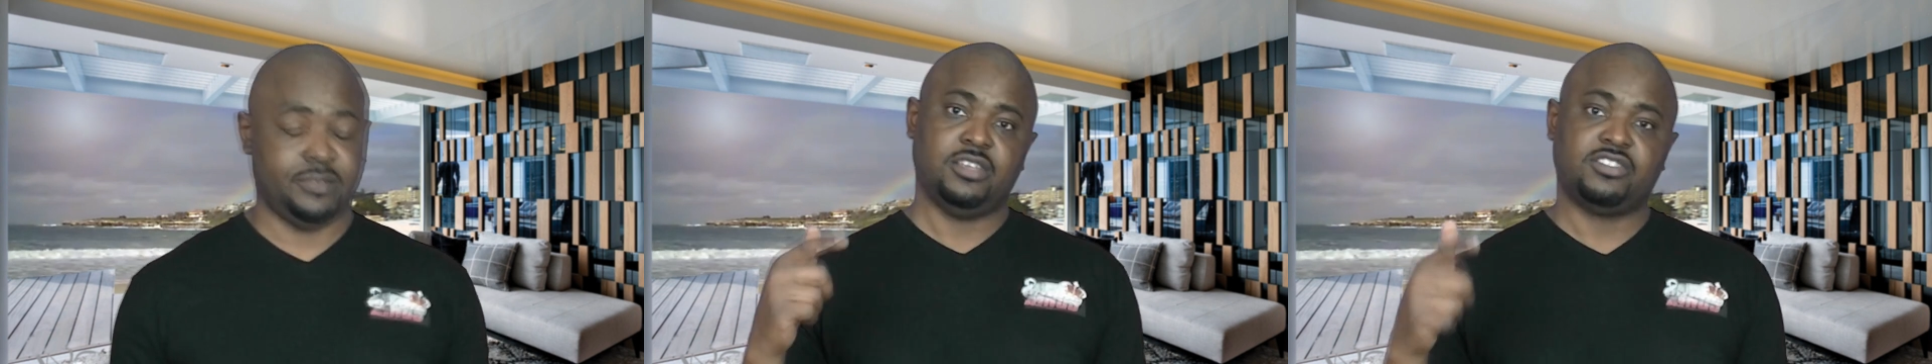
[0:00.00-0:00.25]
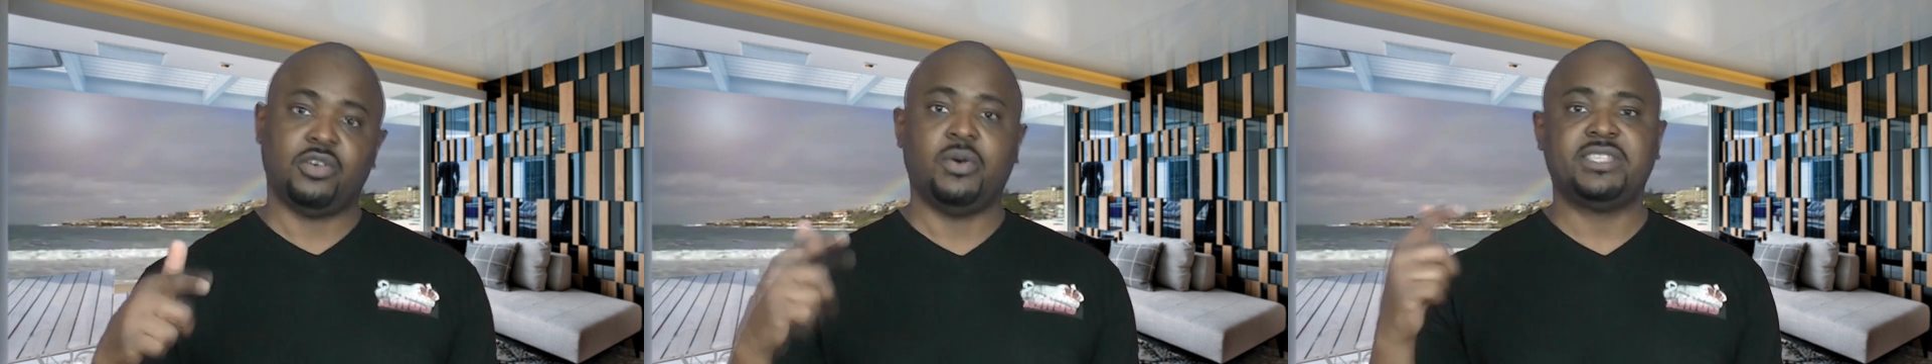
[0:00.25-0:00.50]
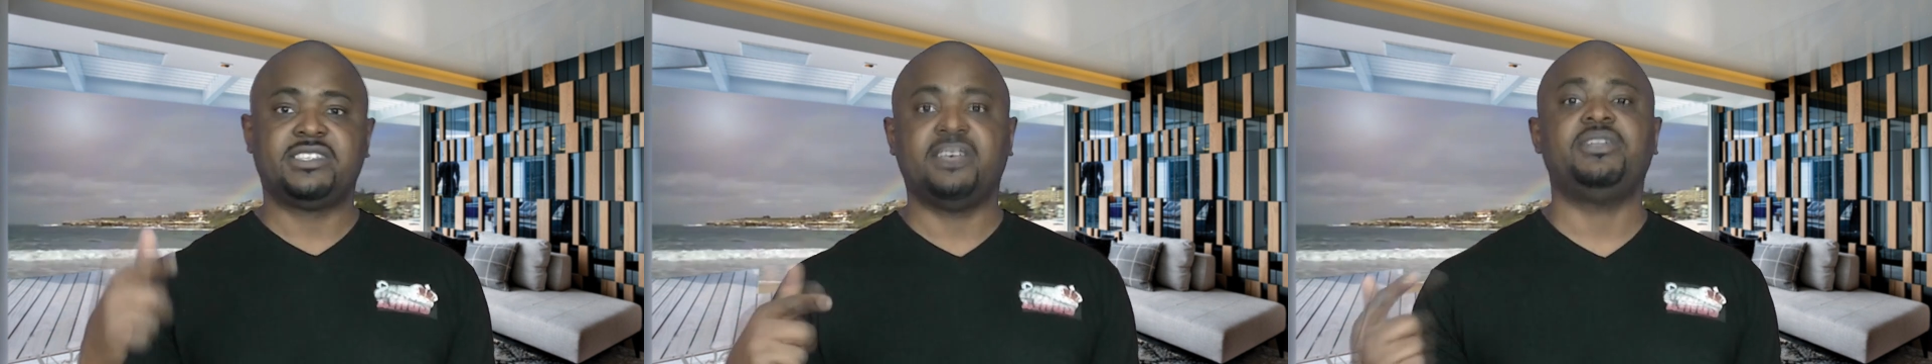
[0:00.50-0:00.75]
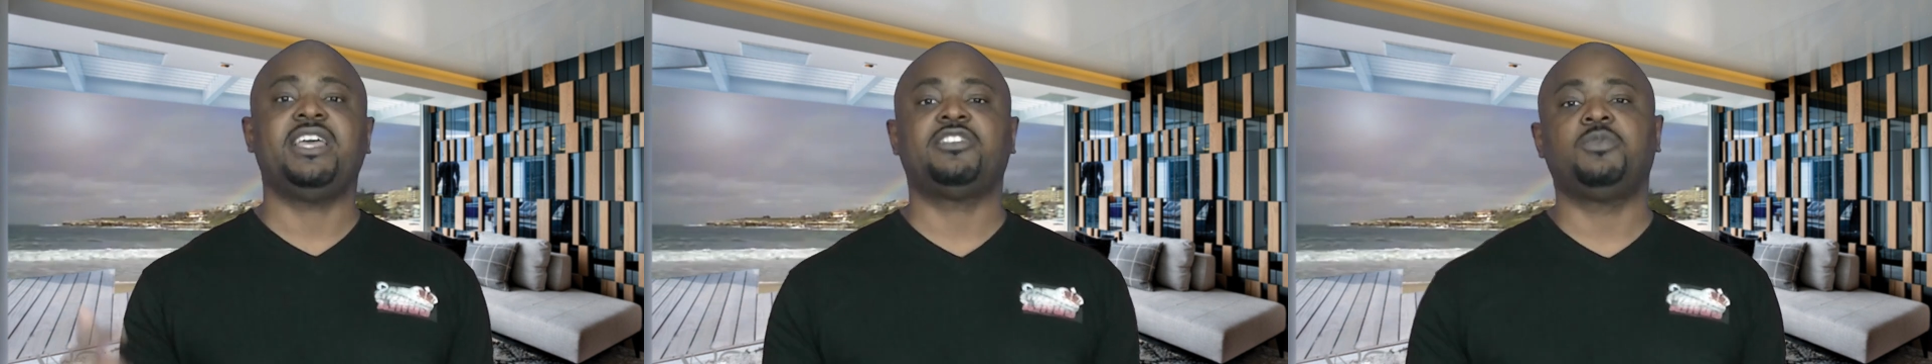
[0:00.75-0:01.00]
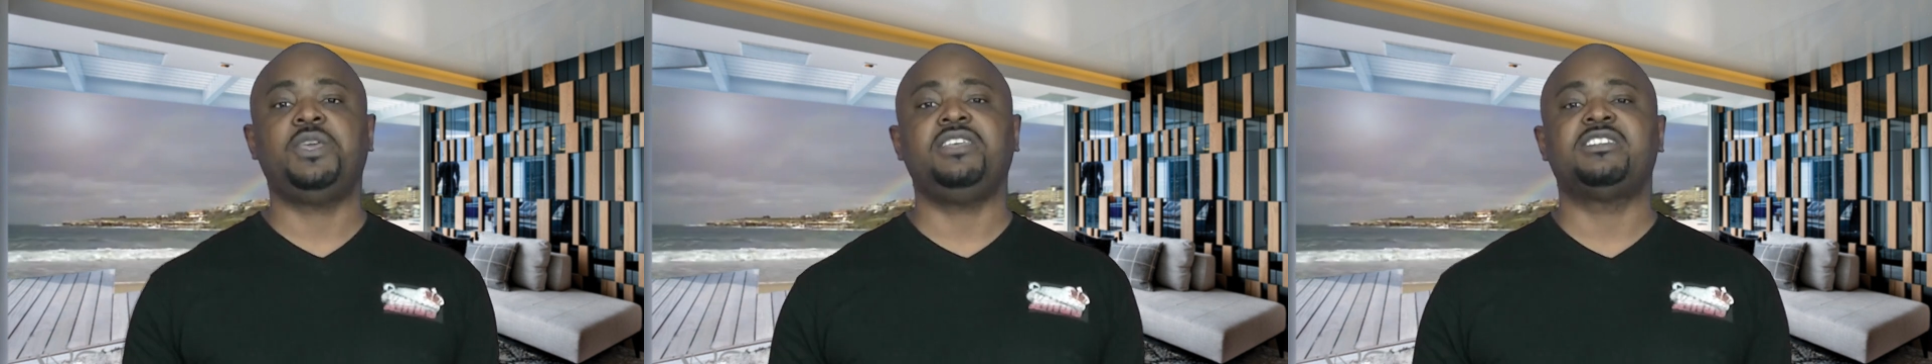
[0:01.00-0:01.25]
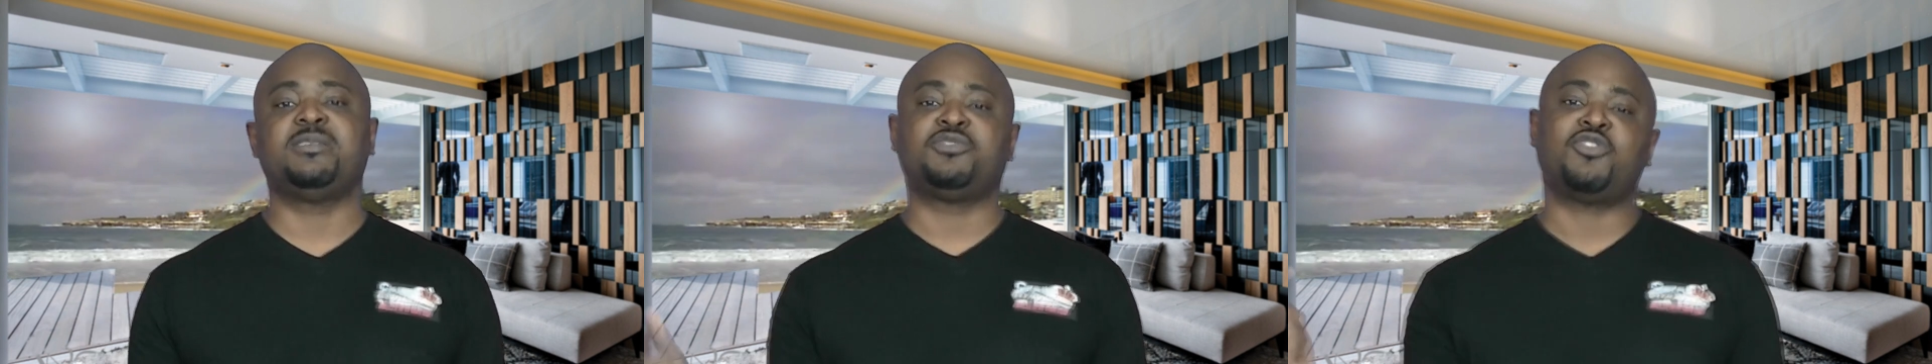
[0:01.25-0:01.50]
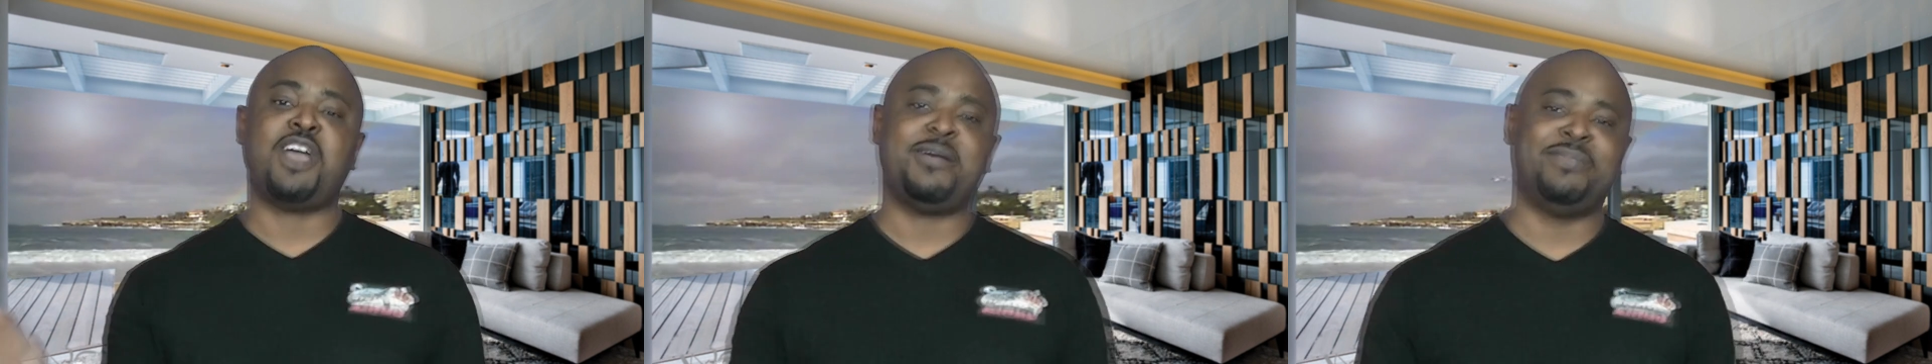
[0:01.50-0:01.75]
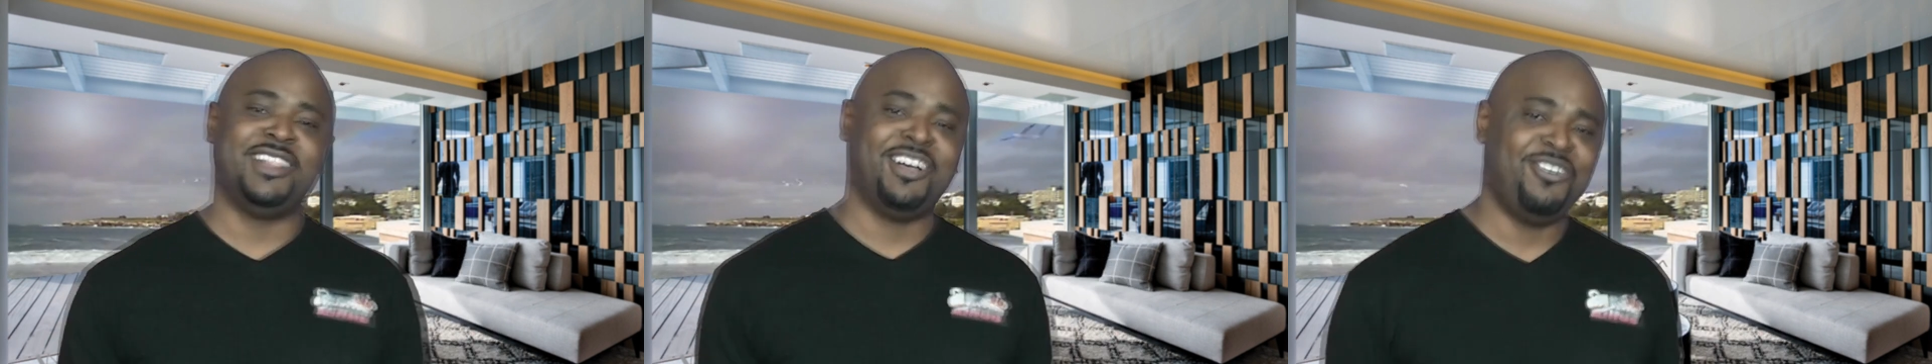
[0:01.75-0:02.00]
So until next week,
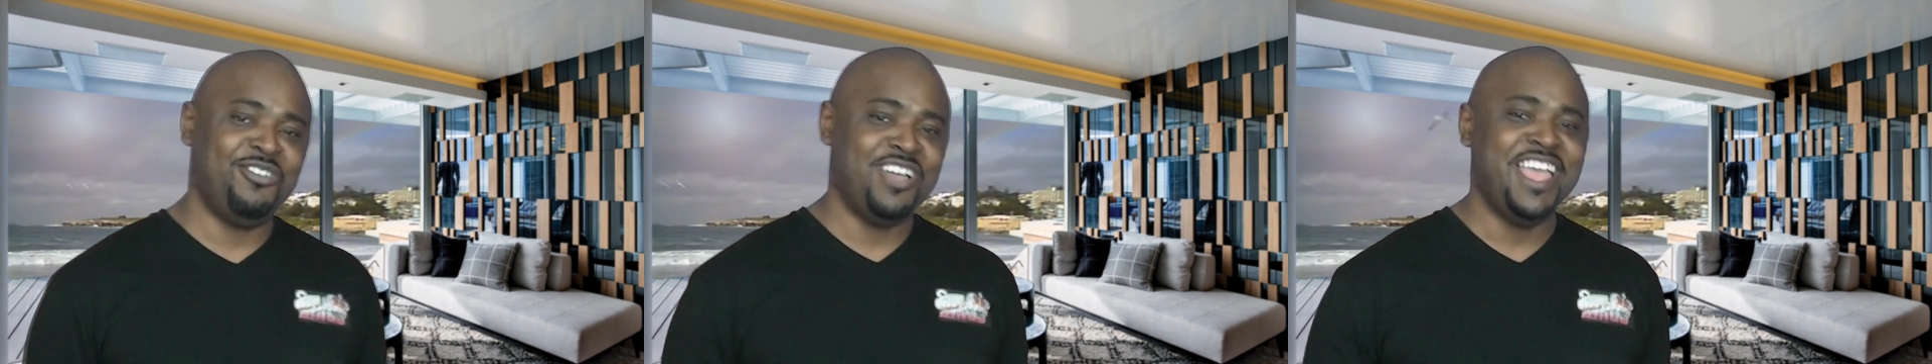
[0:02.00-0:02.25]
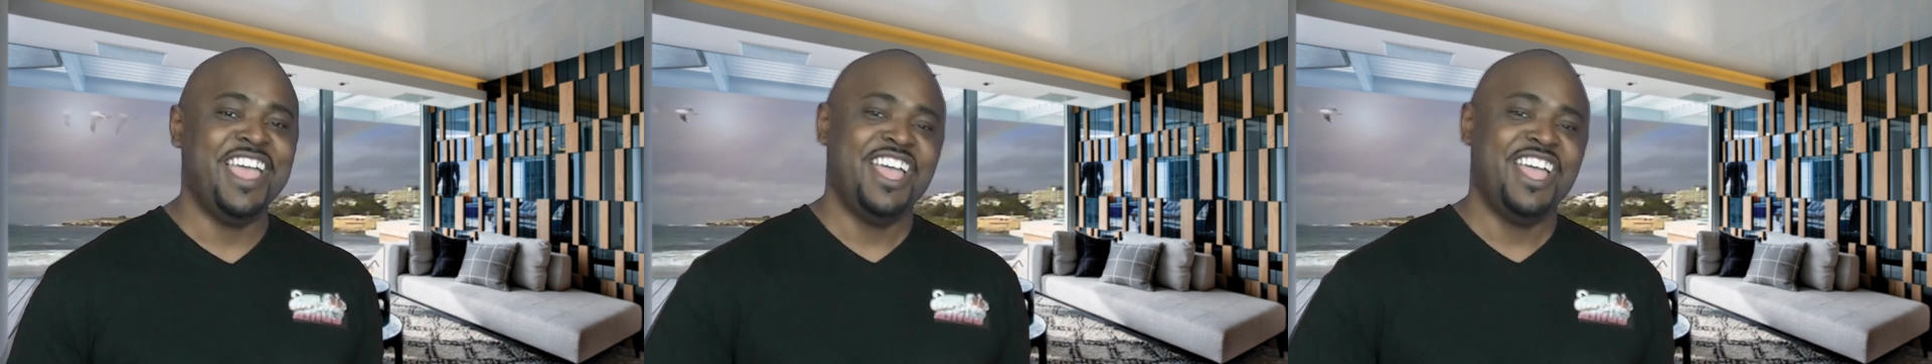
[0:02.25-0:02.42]
subscribe below.